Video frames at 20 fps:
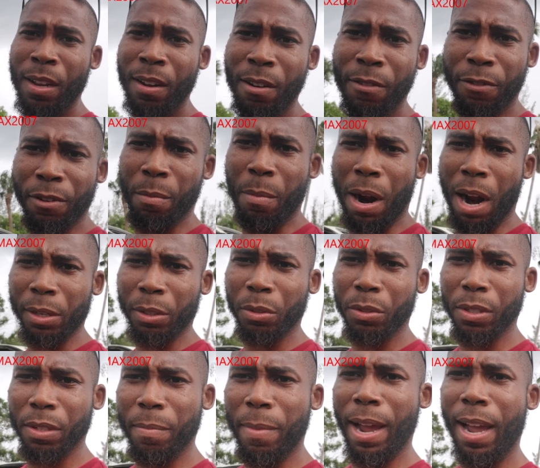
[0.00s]
from auto to
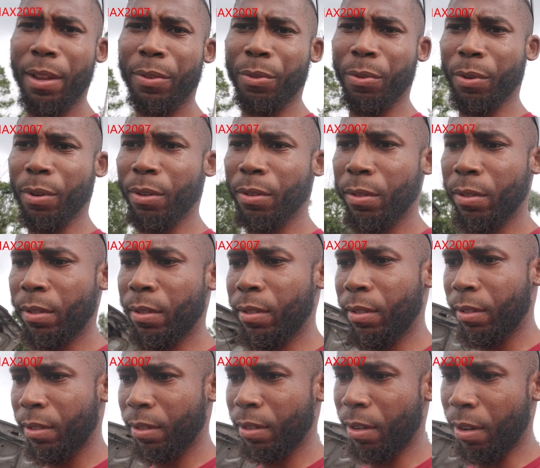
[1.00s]
manual.
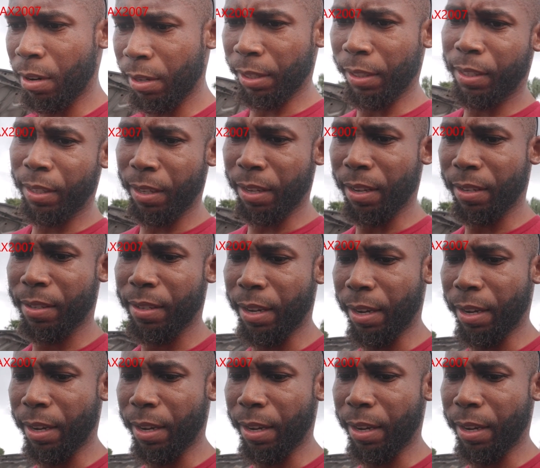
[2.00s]
on the TSX.